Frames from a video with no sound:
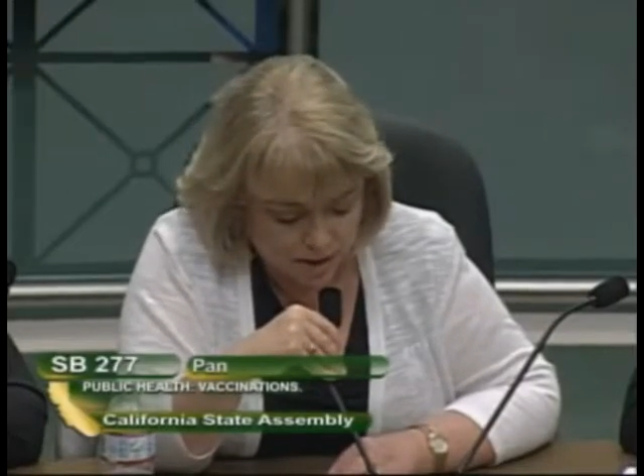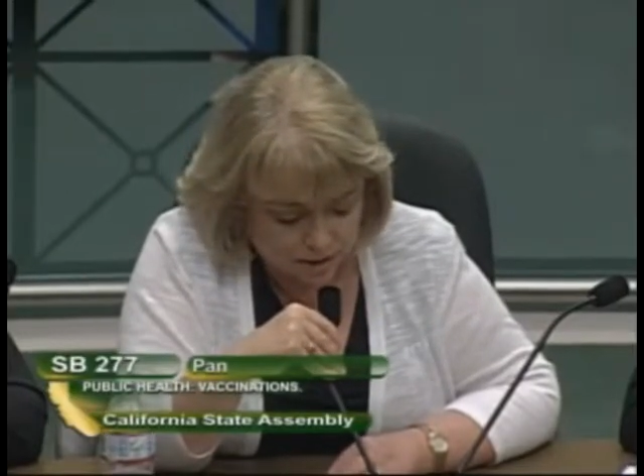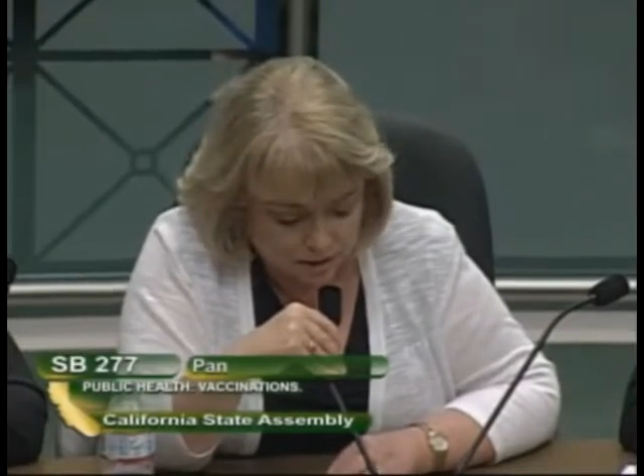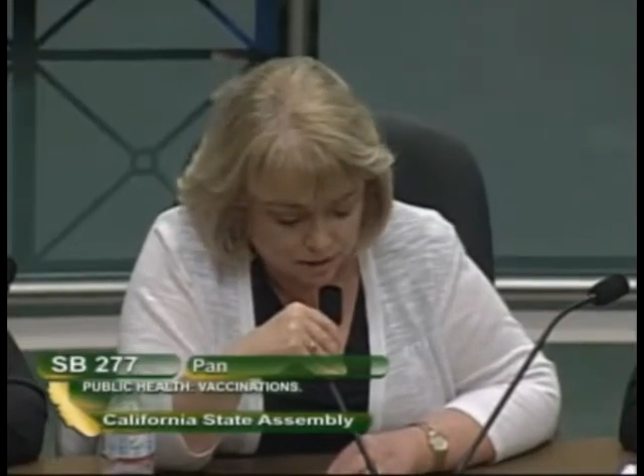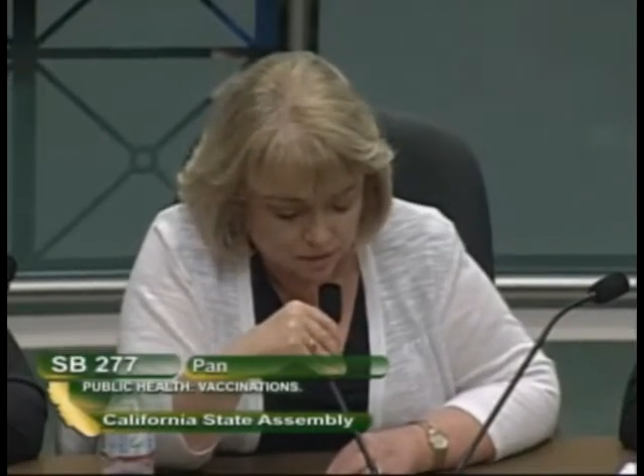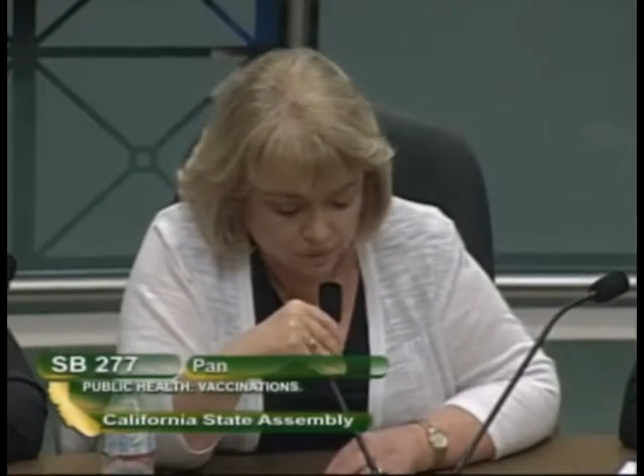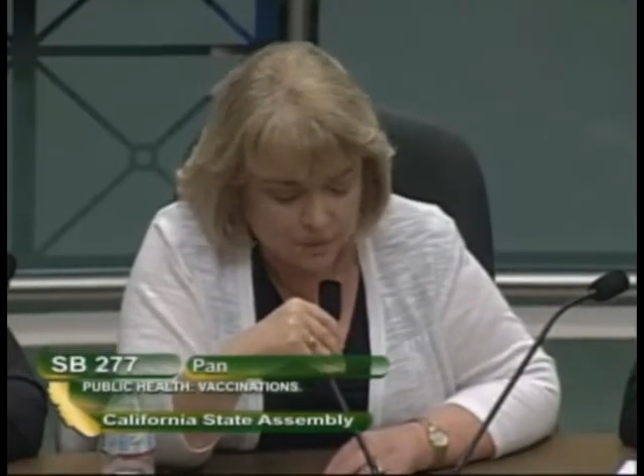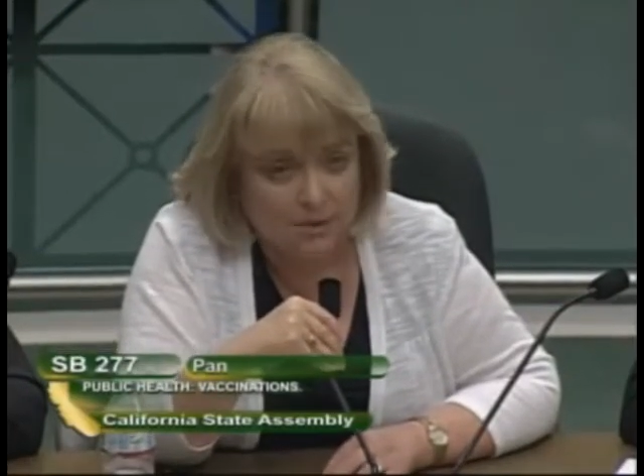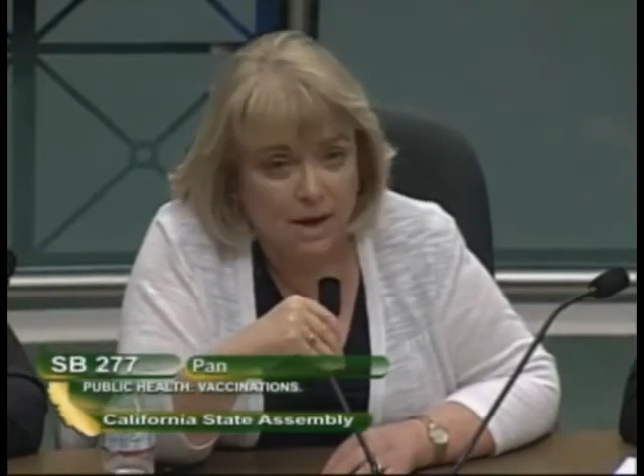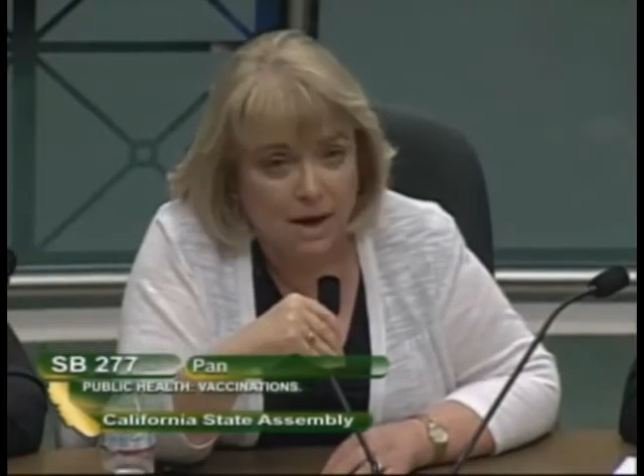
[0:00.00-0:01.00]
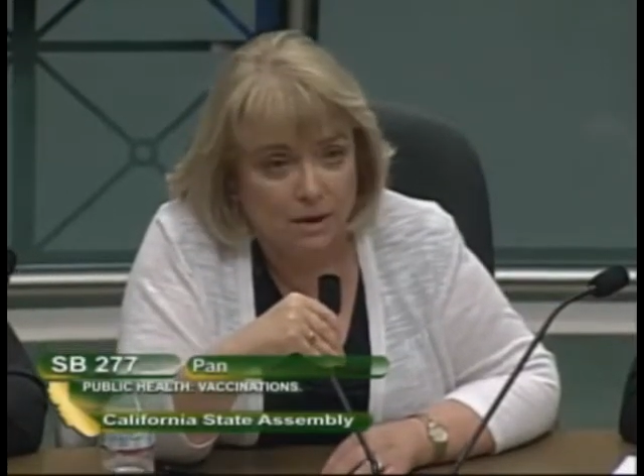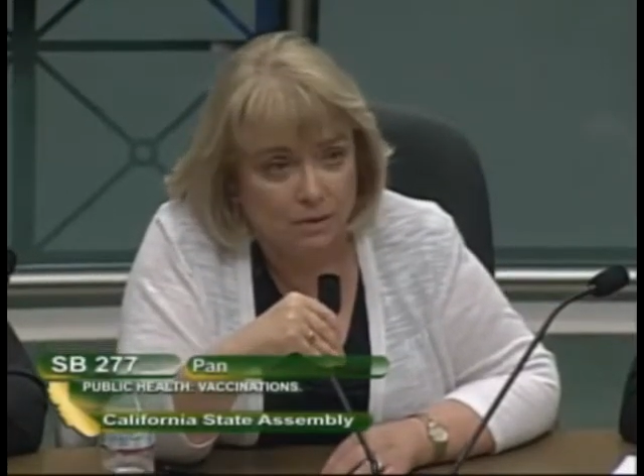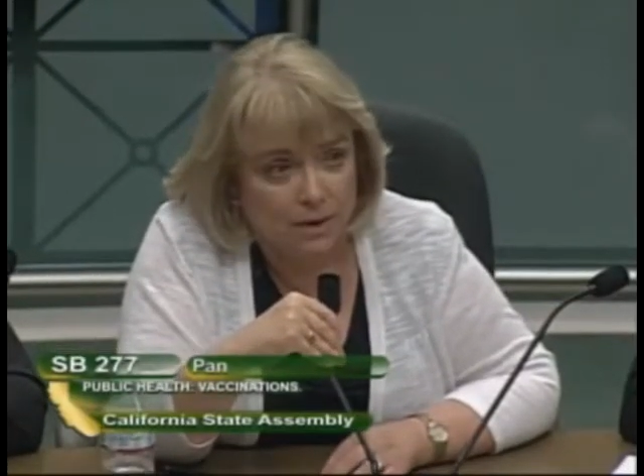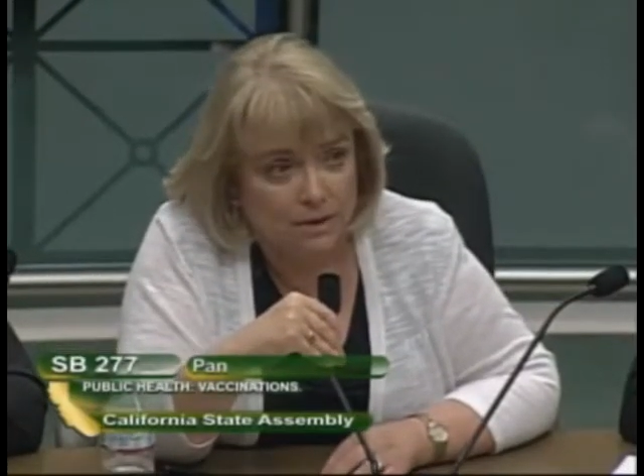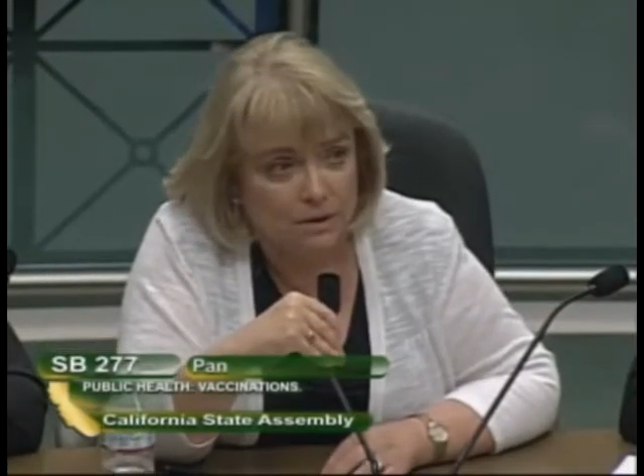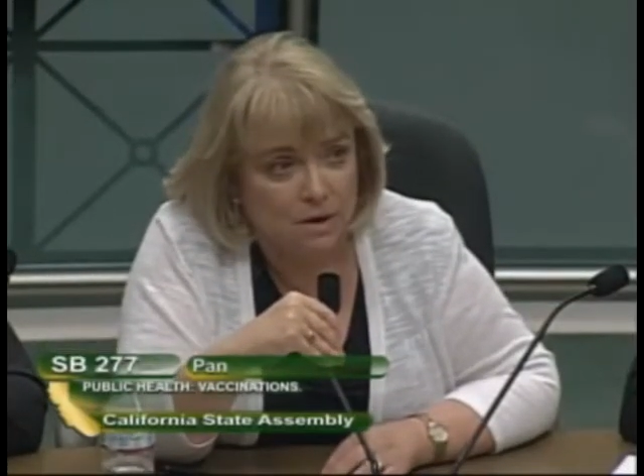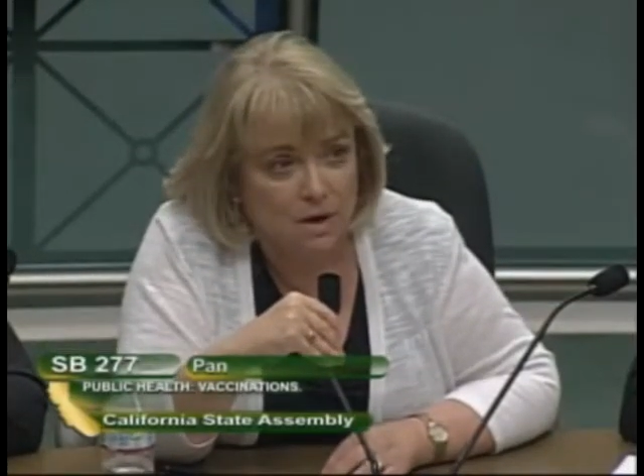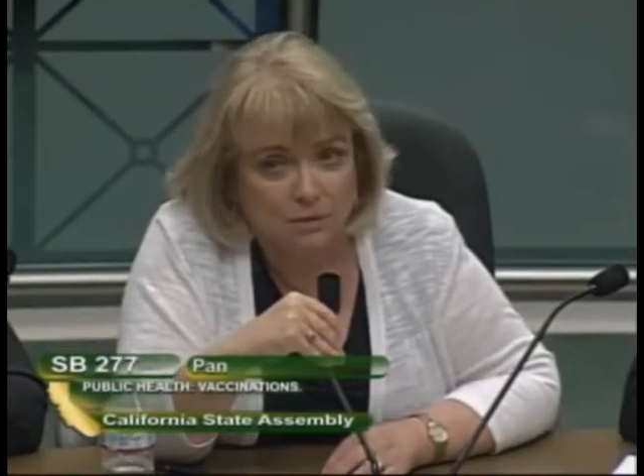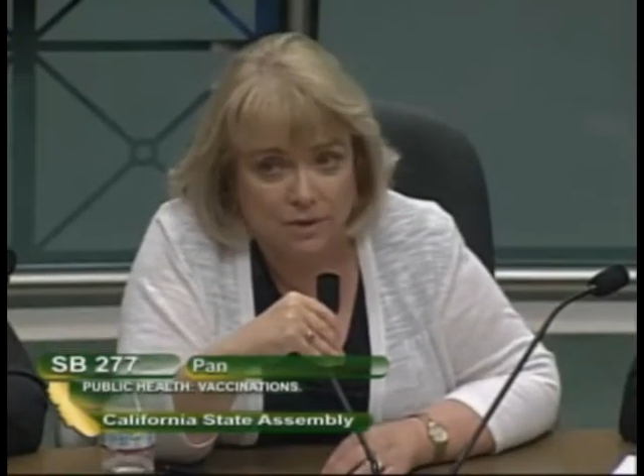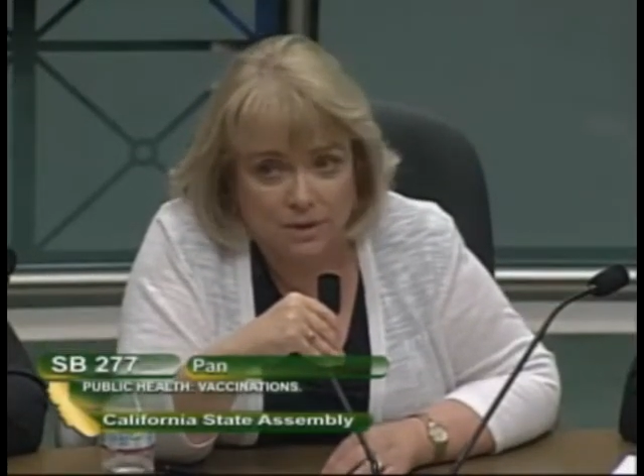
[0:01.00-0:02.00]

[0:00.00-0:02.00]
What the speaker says: than those at high risk for